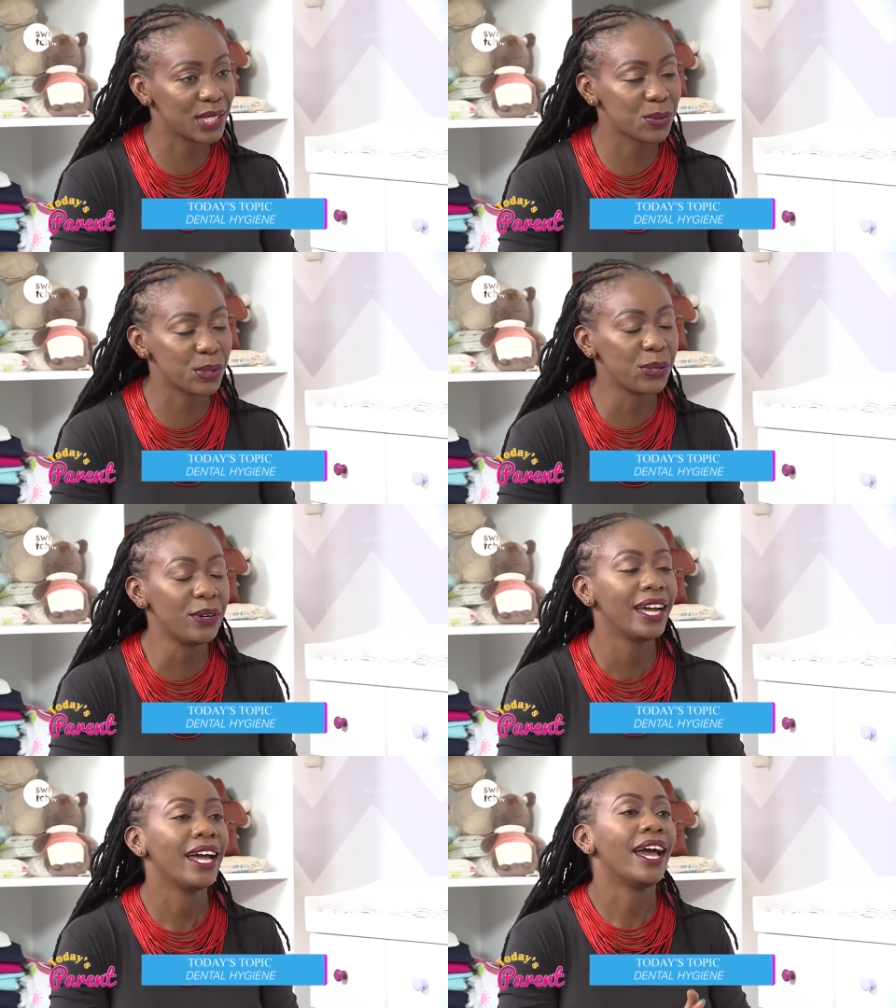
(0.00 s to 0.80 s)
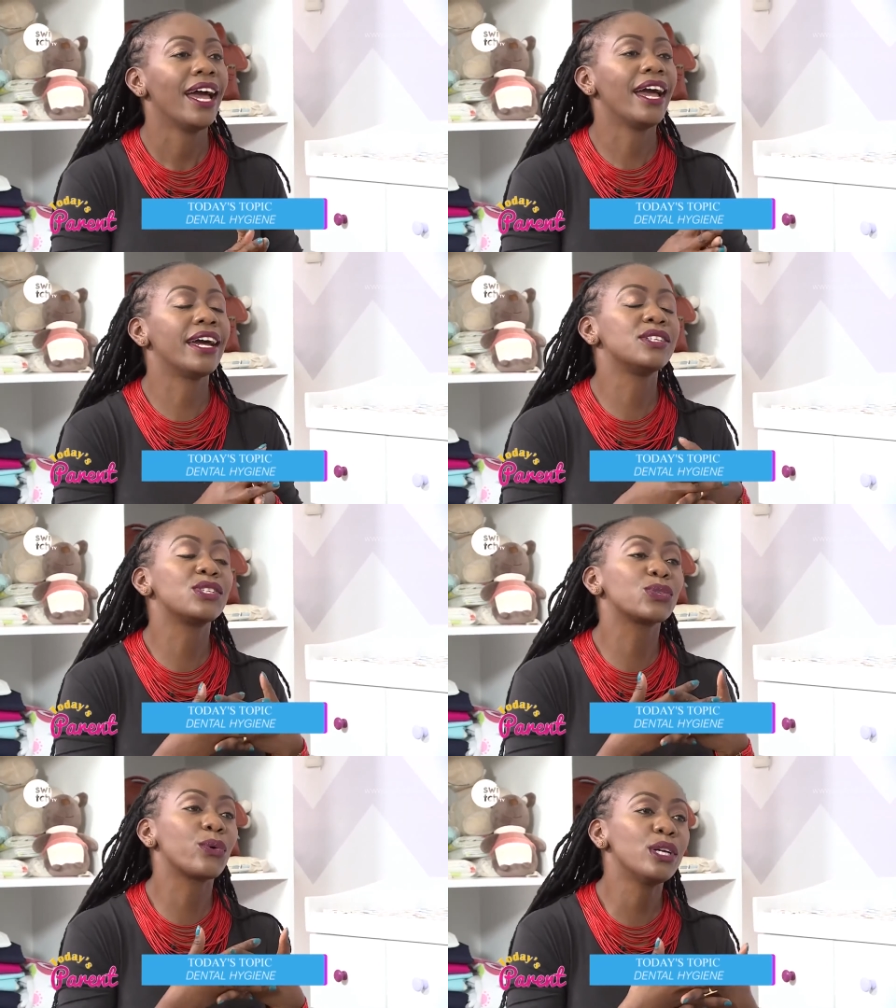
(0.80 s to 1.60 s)
in studio. Yes. And
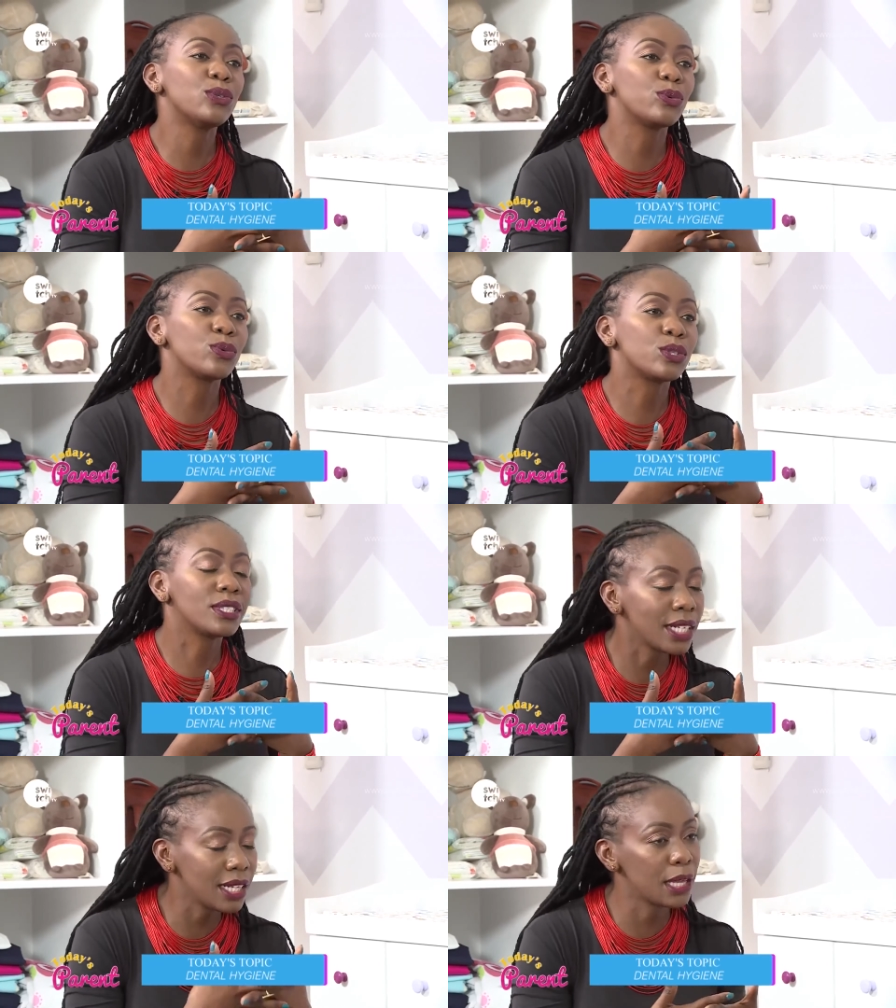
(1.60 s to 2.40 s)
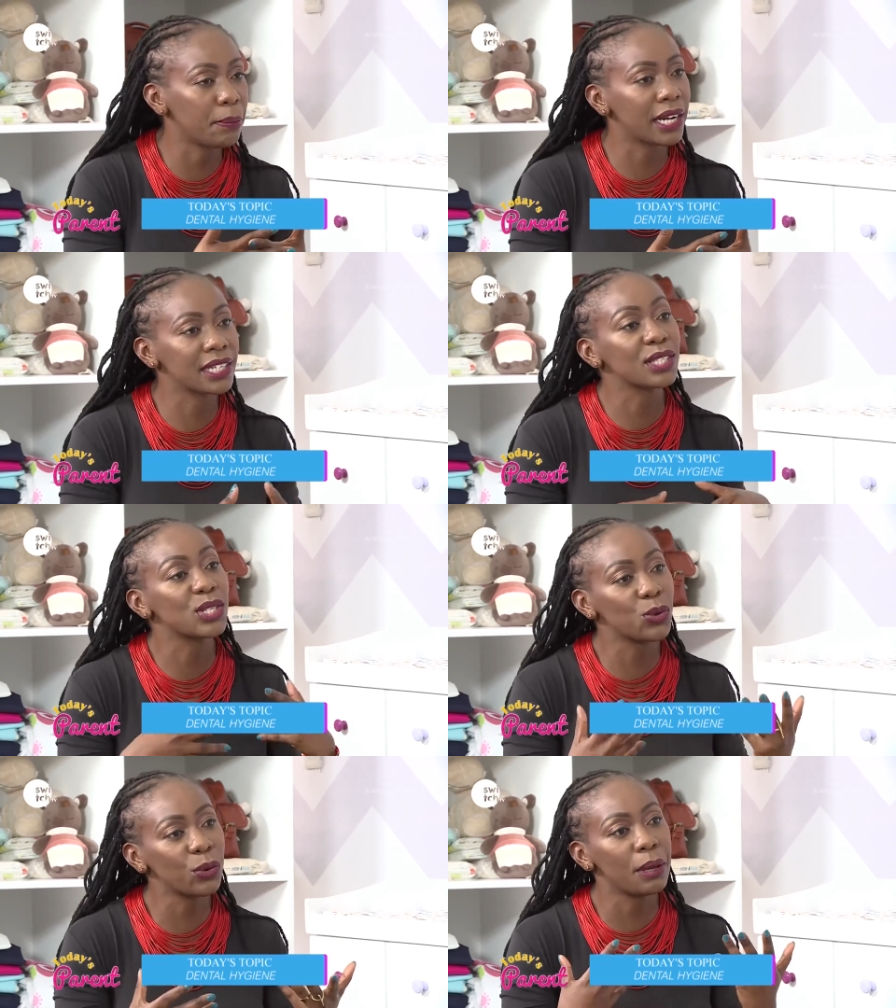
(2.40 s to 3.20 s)
she's going to tell the parents
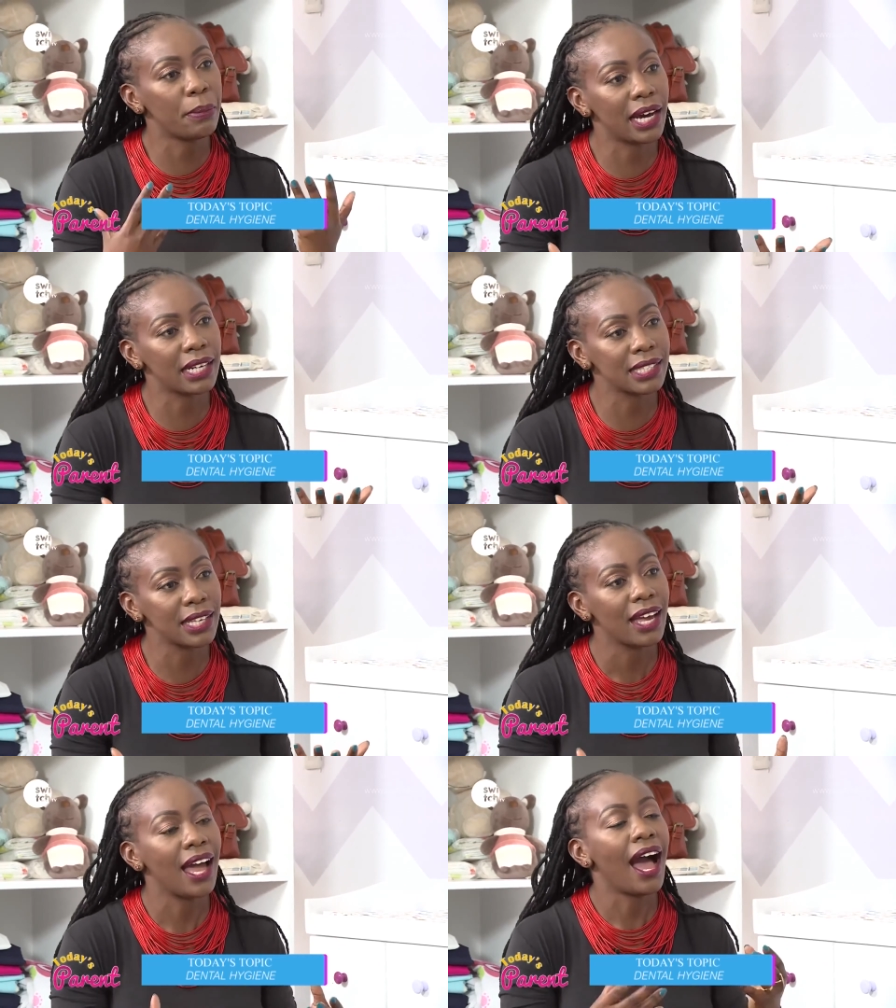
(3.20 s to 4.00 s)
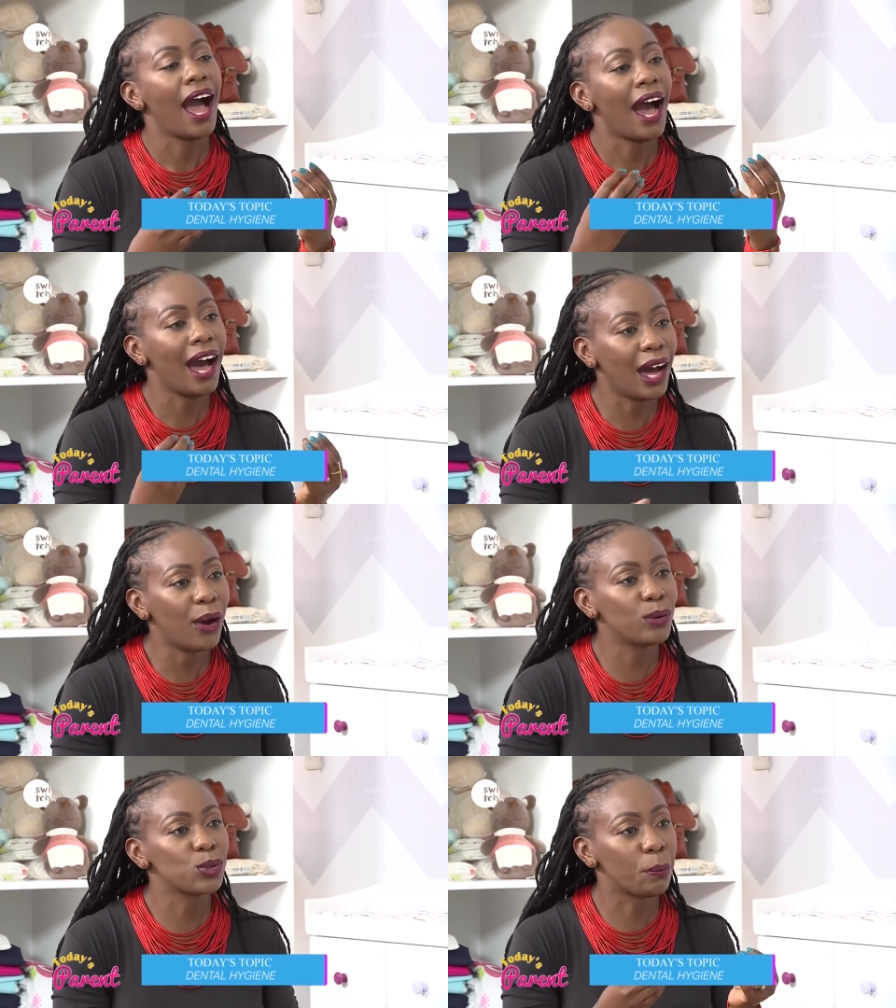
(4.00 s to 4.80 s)
and show the parents
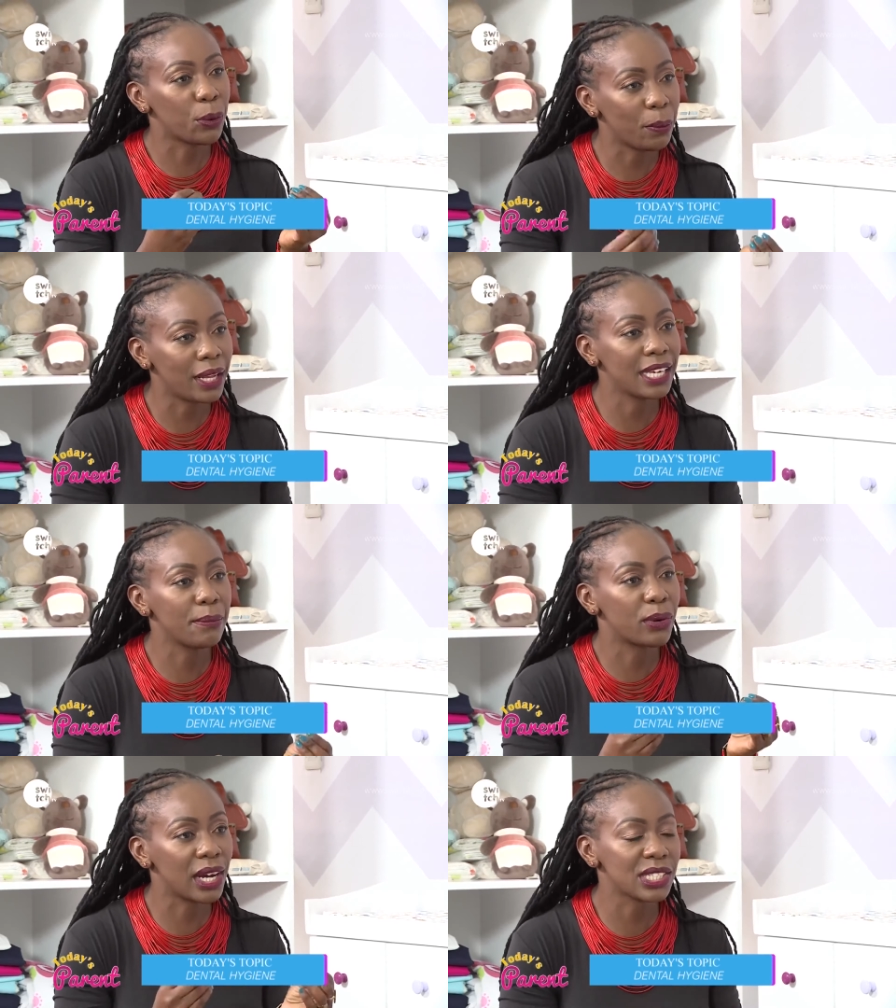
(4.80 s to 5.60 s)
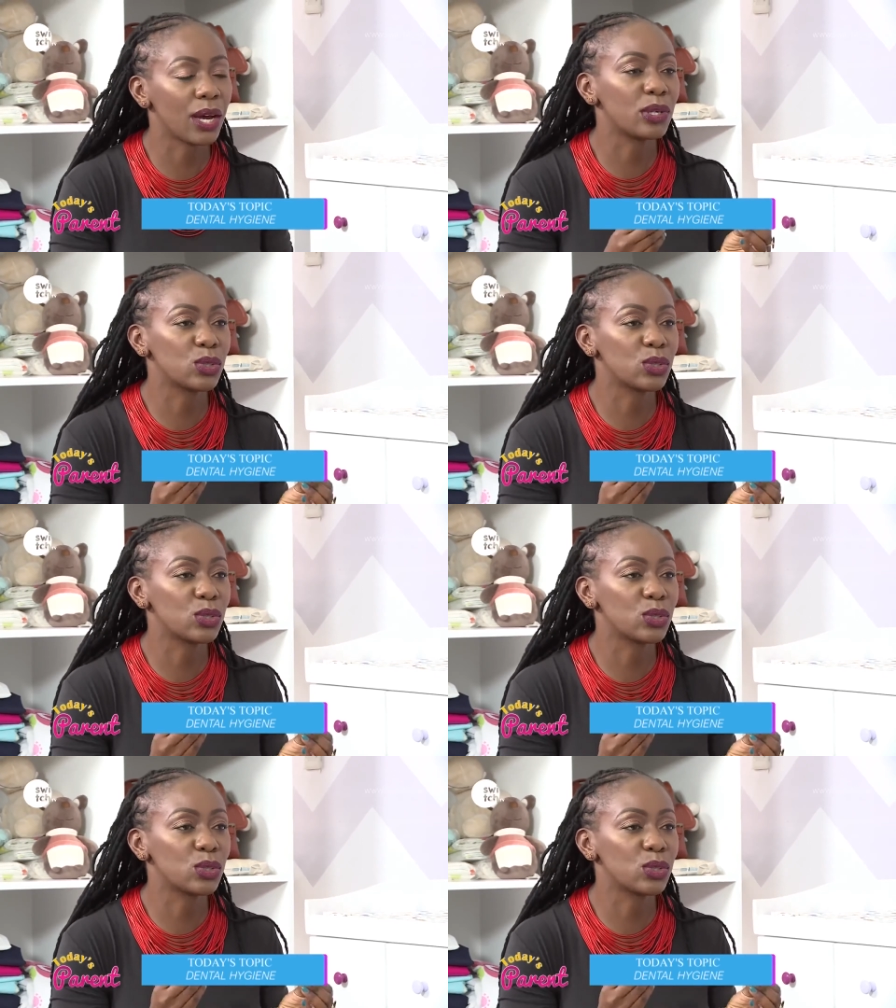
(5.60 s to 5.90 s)
how to properly brush our